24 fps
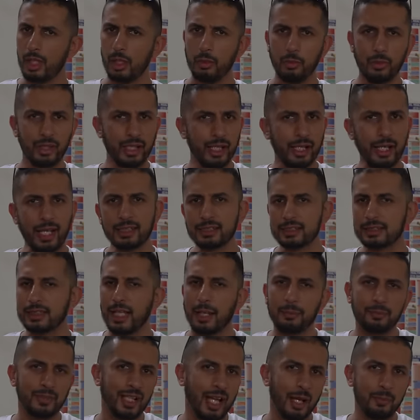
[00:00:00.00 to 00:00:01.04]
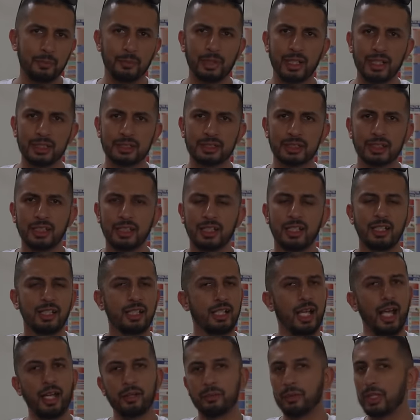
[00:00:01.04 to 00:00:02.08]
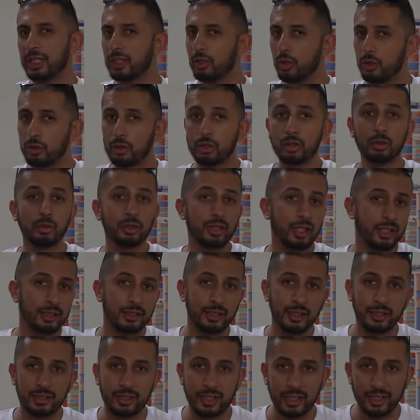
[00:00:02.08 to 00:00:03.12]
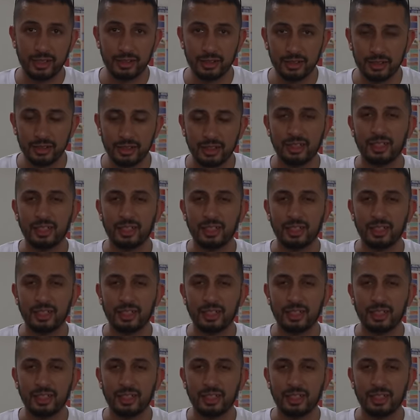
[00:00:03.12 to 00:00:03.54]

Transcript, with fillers: We ran some numbers and we concluded the deal.